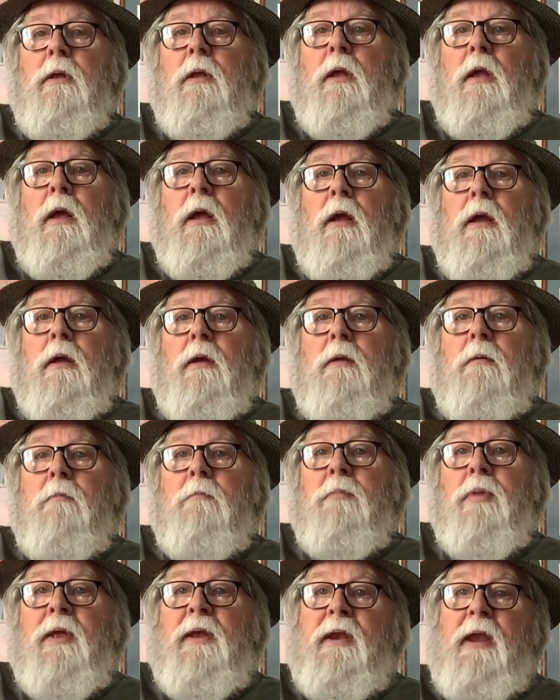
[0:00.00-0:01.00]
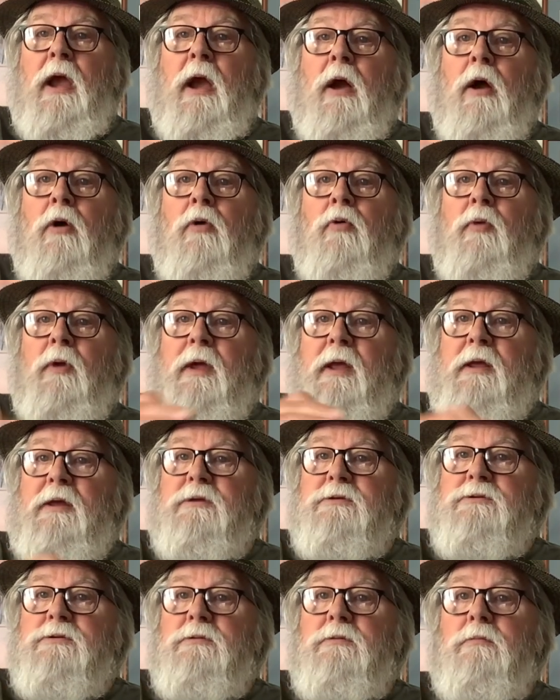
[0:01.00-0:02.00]
but he
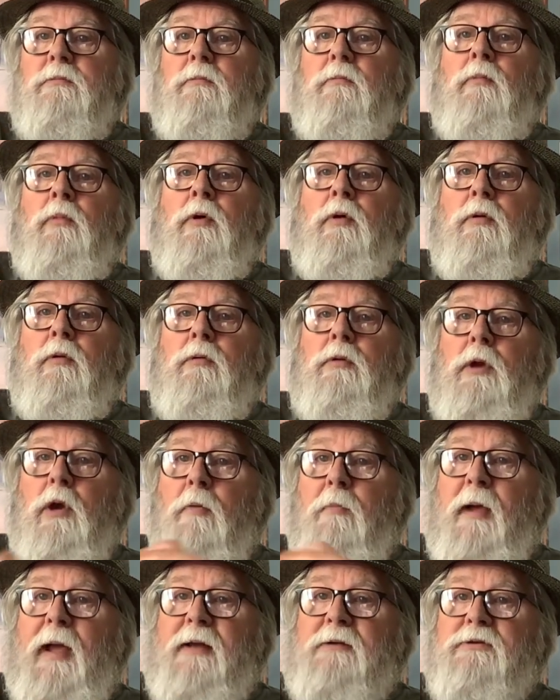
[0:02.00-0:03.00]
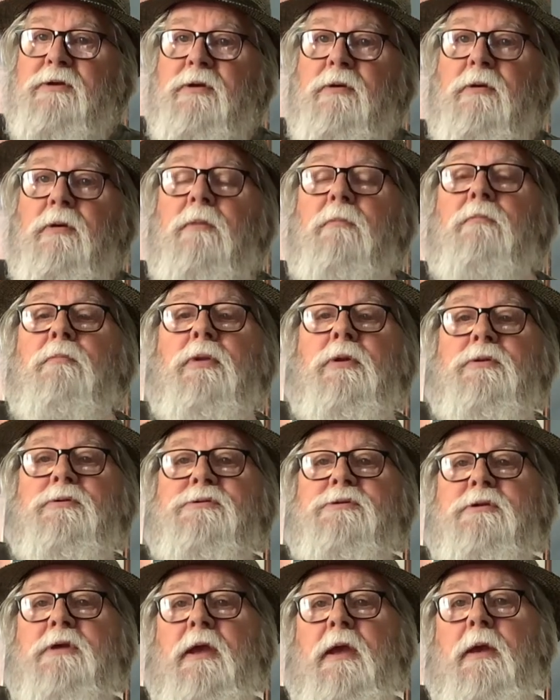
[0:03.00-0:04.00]
always will go back to a
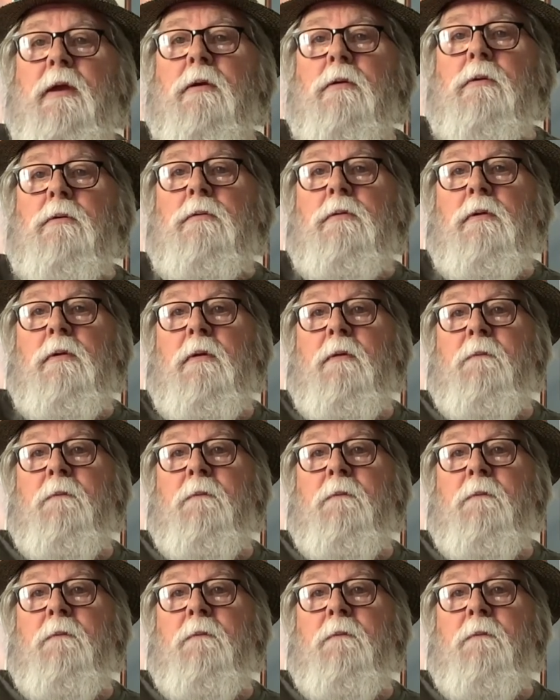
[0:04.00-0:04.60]
blues scale.